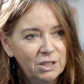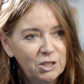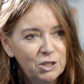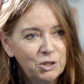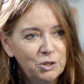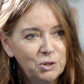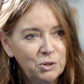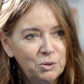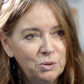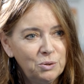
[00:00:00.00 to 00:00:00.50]

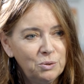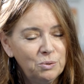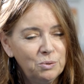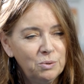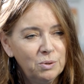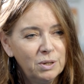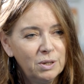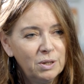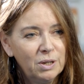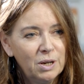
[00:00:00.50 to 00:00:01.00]

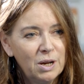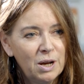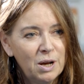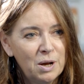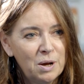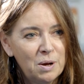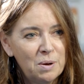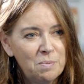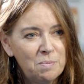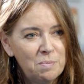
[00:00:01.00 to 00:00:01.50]
to
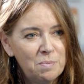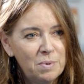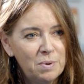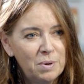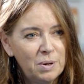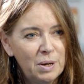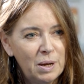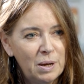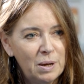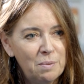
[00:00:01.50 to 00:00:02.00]

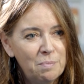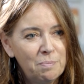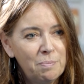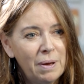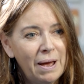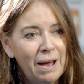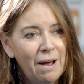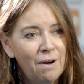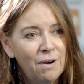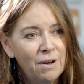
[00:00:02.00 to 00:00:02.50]

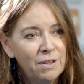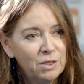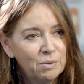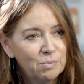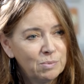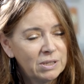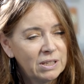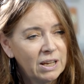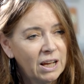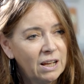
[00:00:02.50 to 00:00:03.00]
empower
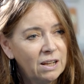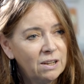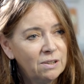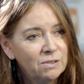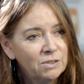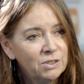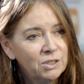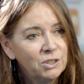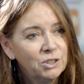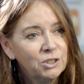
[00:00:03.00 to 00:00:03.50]

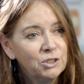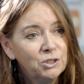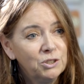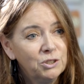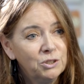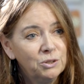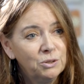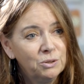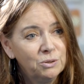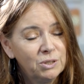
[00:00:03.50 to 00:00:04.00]
themselves
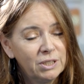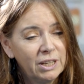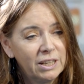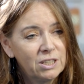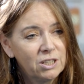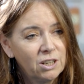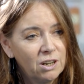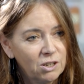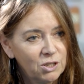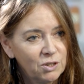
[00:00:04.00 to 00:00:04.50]
to take
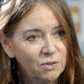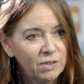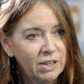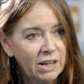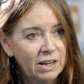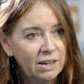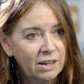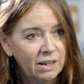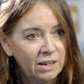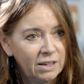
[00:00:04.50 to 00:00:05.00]
charge of
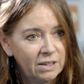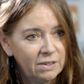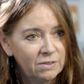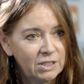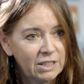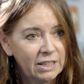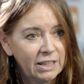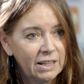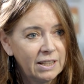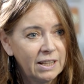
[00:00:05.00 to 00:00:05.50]
their lives,
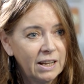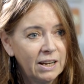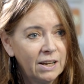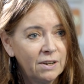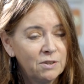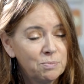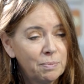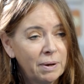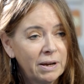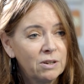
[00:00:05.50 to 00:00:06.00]
to get their
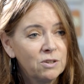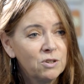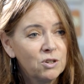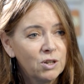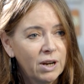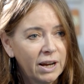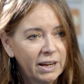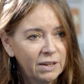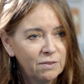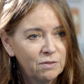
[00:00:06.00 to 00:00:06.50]
lives back on
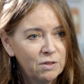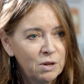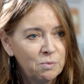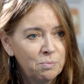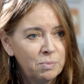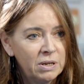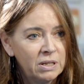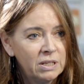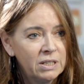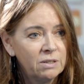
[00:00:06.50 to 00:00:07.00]
track if they've
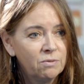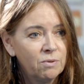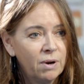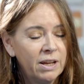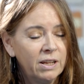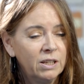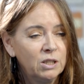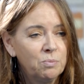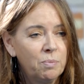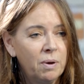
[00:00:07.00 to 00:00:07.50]
been
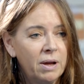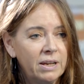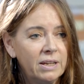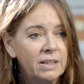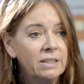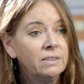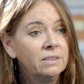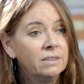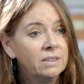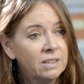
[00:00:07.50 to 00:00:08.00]
derailed by
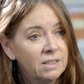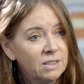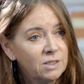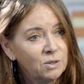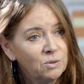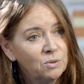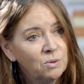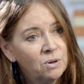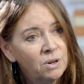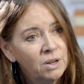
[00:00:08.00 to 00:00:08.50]
illness
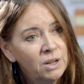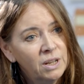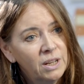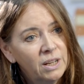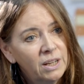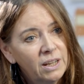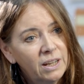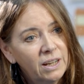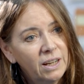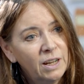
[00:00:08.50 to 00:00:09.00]
or
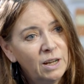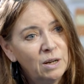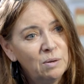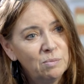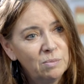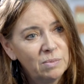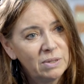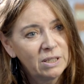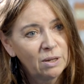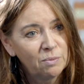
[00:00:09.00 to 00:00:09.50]

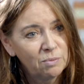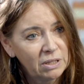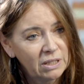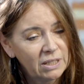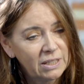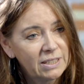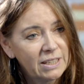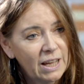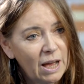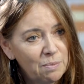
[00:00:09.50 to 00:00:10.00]
something
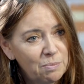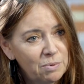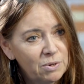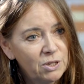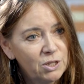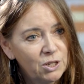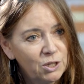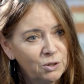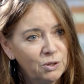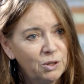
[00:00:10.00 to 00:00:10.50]
that's happened
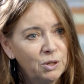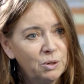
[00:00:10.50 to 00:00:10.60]
to